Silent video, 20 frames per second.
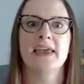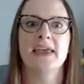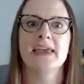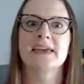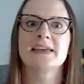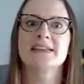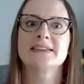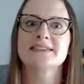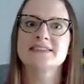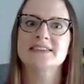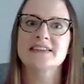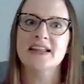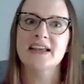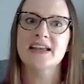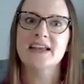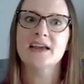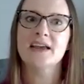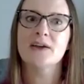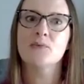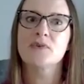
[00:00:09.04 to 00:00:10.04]
And
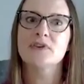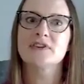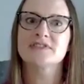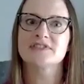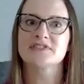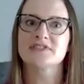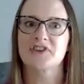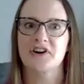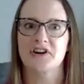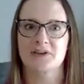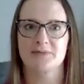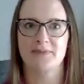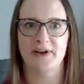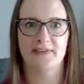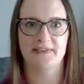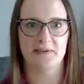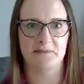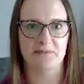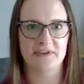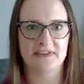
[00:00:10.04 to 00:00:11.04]
today I want to talk
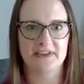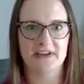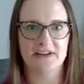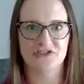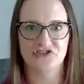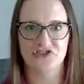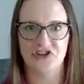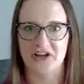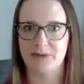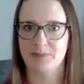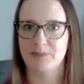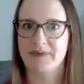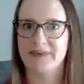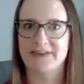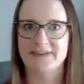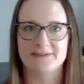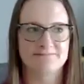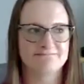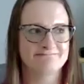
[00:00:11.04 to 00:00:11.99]
about something that shapes